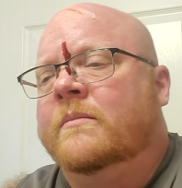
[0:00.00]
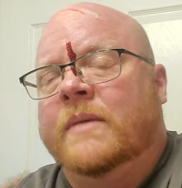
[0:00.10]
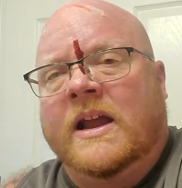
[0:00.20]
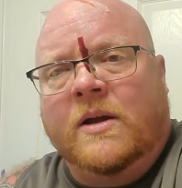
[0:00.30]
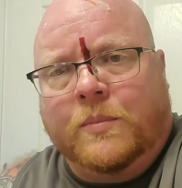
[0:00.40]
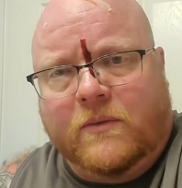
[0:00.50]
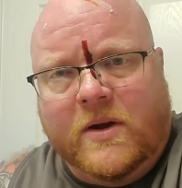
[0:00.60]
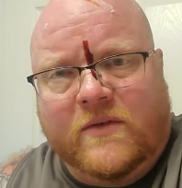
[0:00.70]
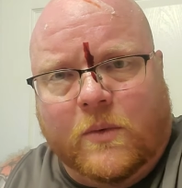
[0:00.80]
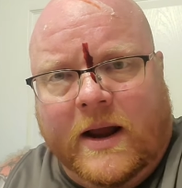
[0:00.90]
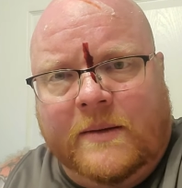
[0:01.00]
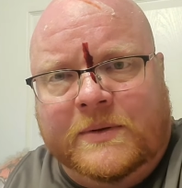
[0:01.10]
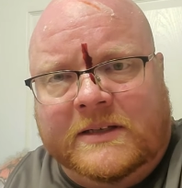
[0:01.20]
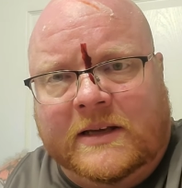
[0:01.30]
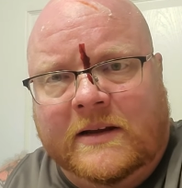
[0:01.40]
Makeup remover
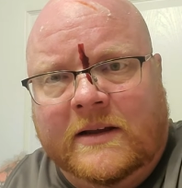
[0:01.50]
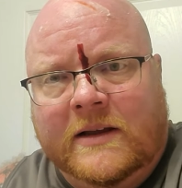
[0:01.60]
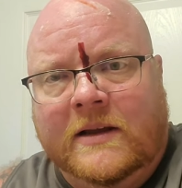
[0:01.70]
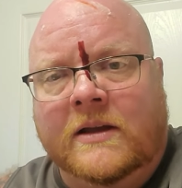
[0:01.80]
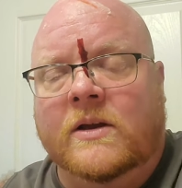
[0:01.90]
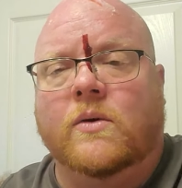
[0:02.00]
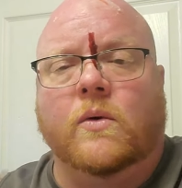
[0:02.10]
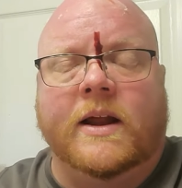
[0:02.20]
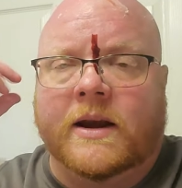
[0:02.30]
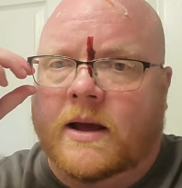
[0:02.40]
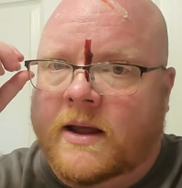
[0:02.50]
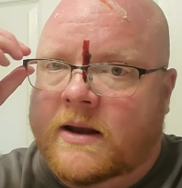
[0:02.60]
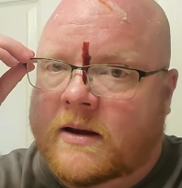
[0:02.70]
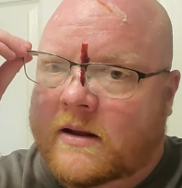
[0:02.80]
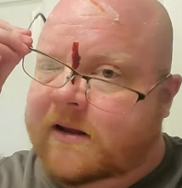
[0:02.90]
wipes, whatnot.